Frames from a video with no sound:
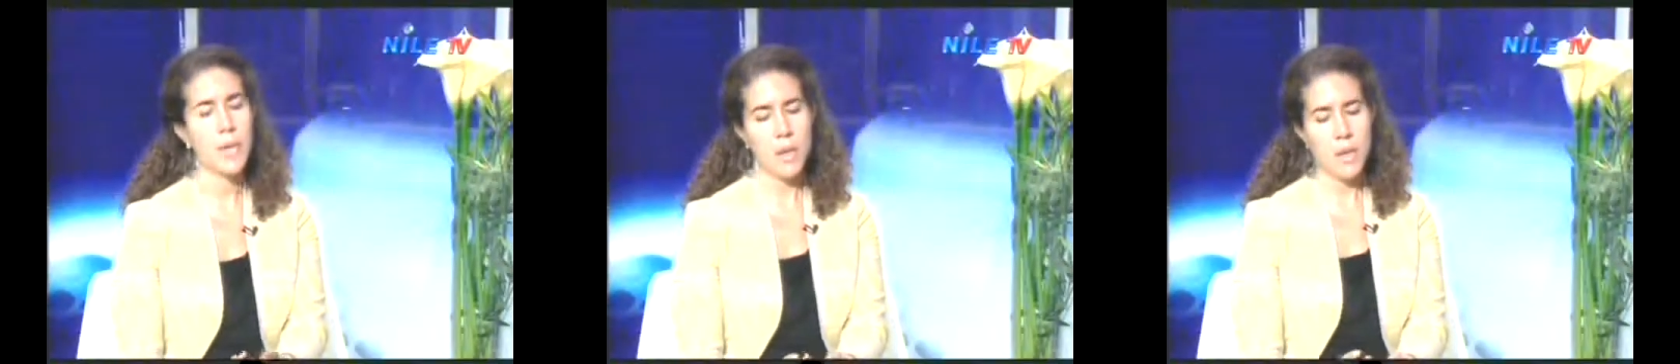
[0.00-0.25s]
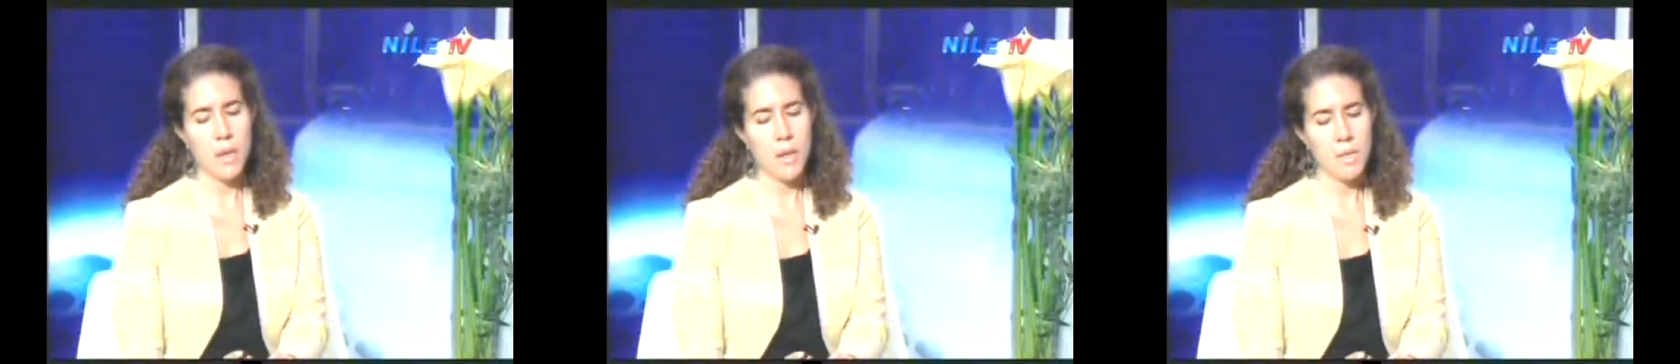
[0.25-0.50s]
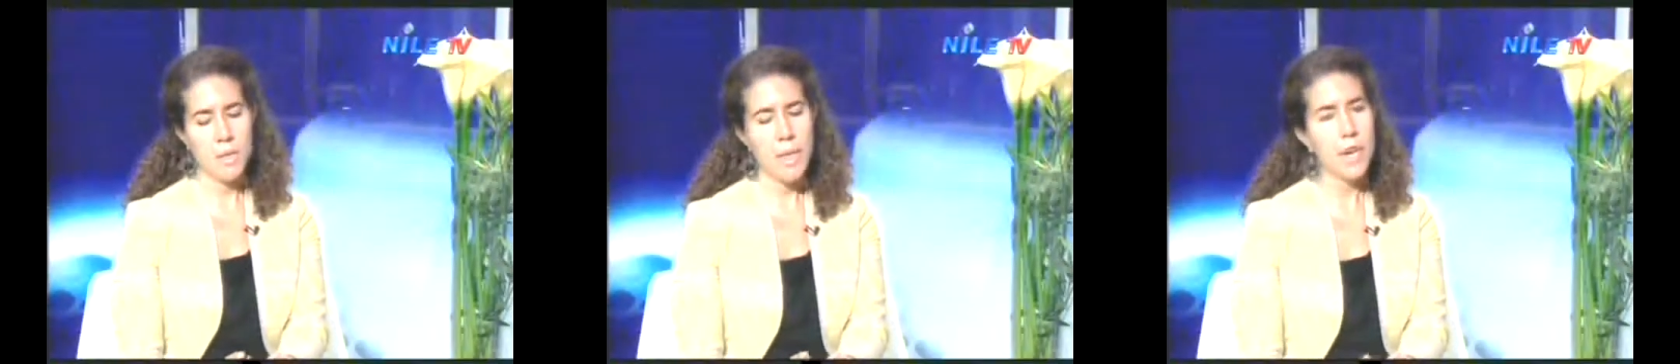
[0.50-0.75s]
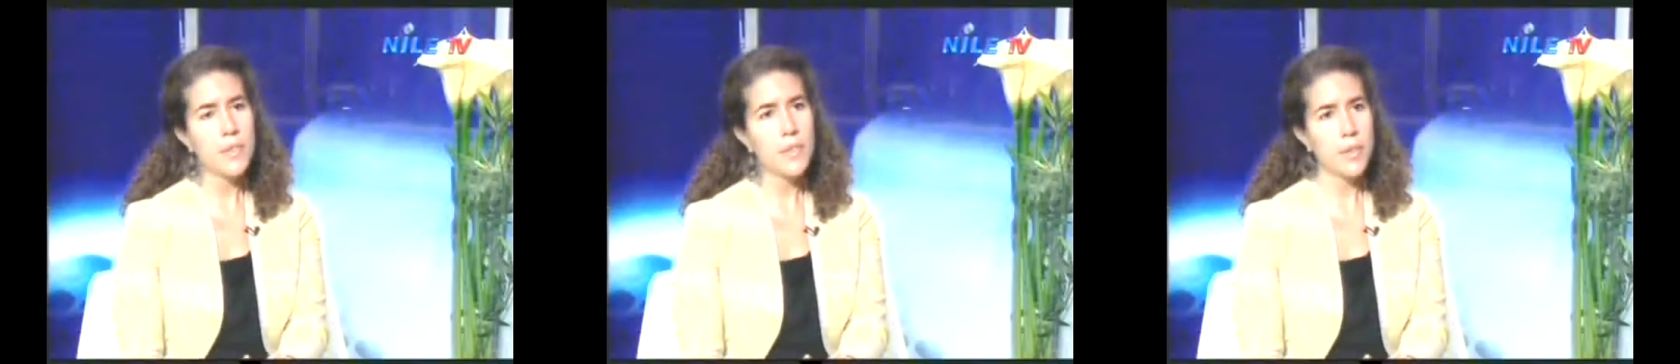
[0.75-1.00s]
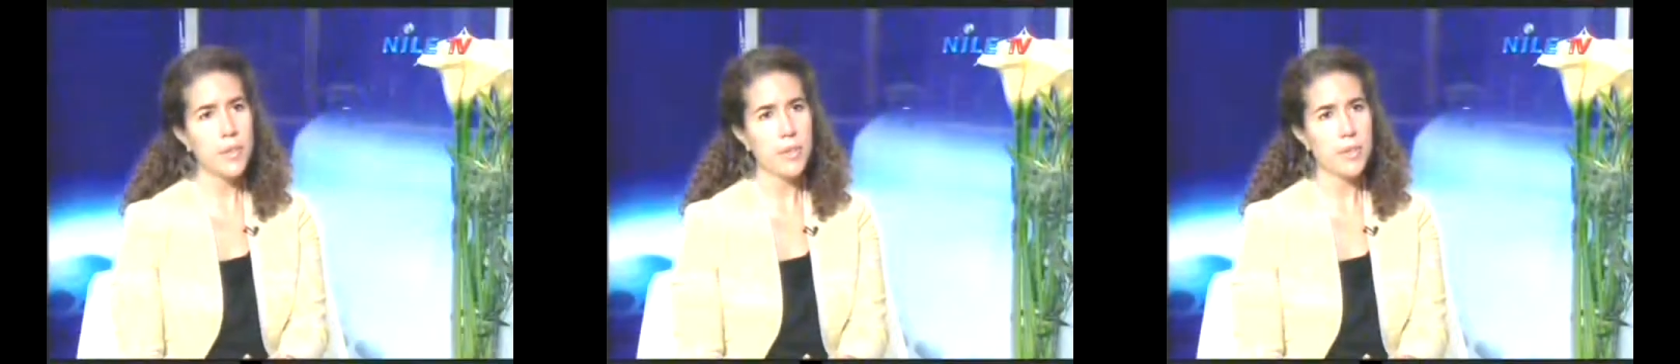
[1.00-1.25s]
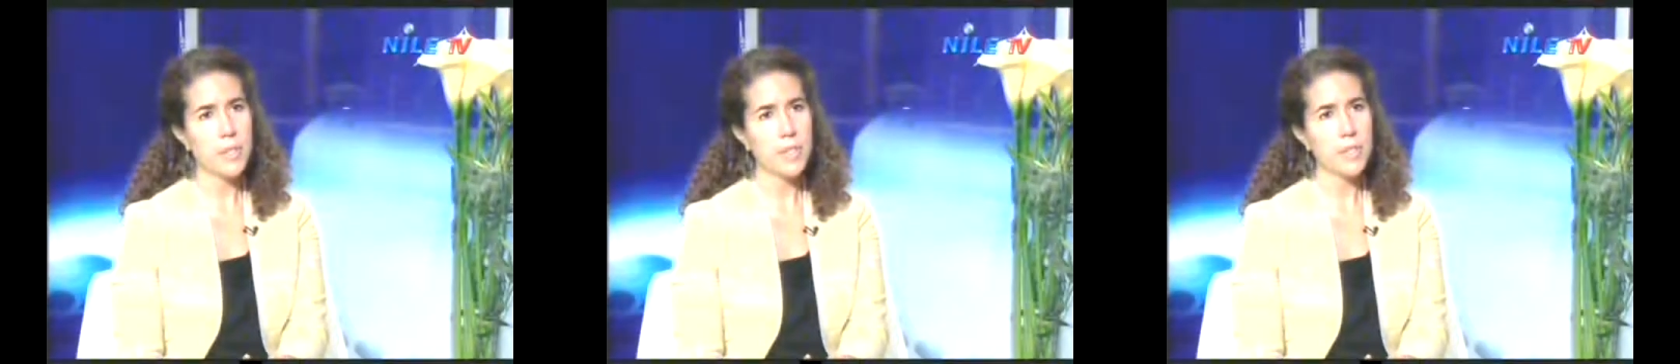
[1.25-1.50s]
Mm. Uh, the
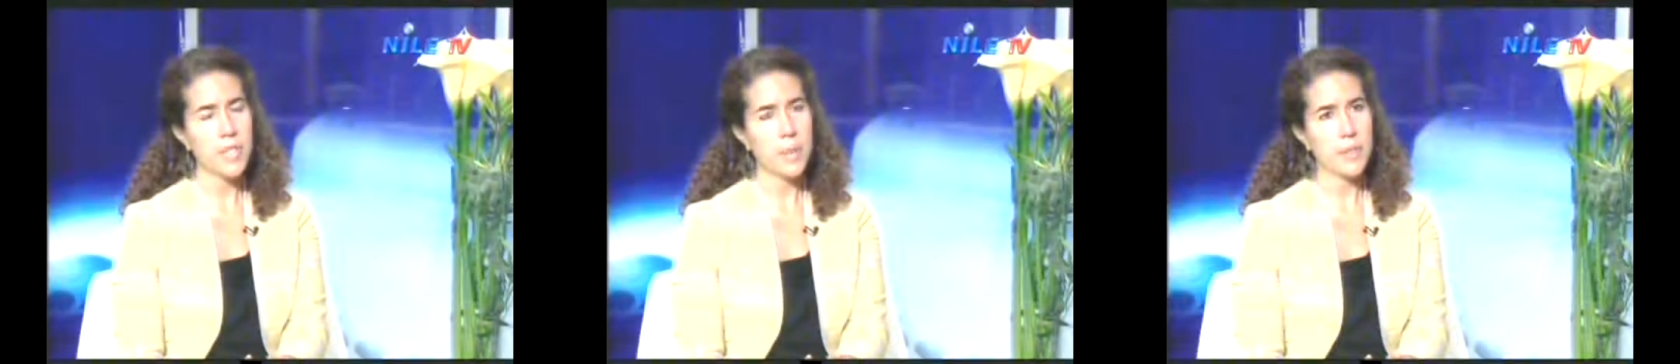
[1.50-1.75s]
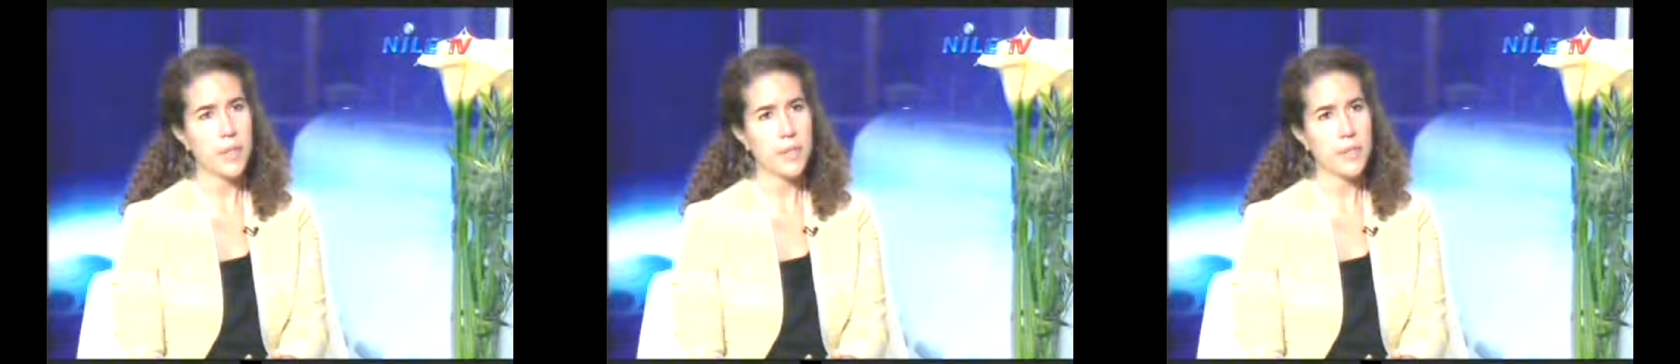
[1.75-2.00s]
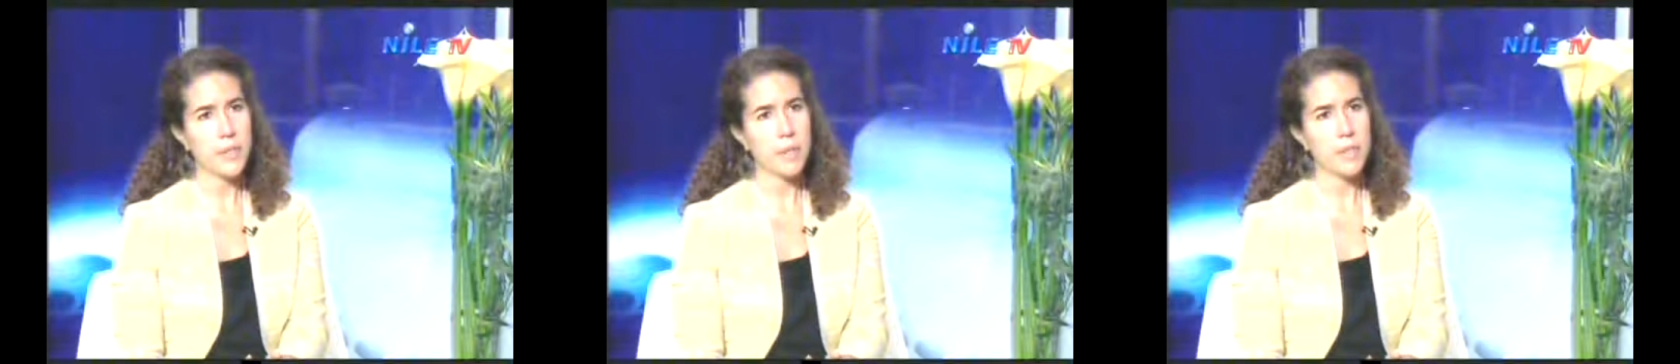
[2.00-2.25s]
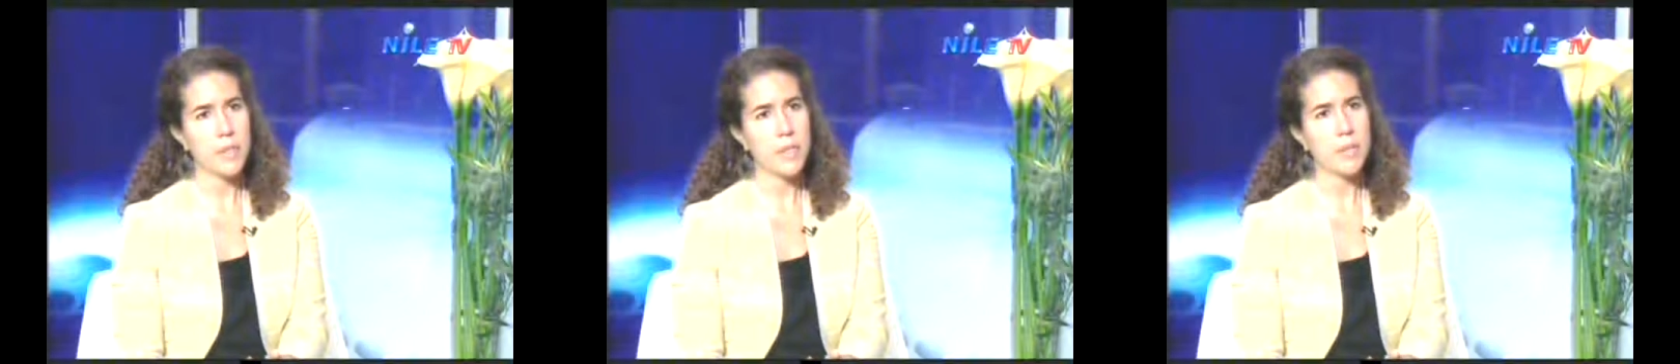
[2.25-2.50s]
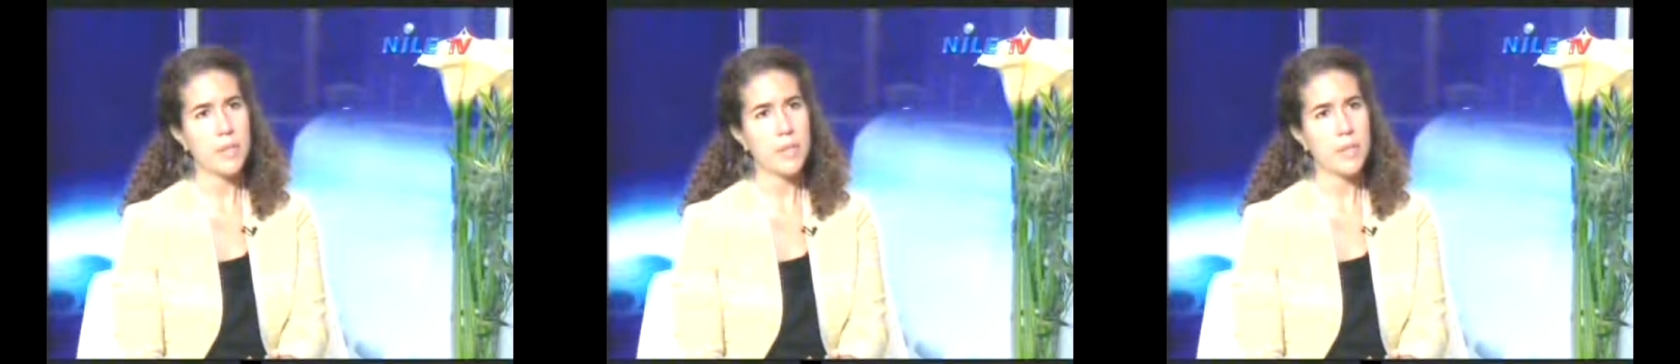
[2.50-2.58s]
other the other type of cases that we've seen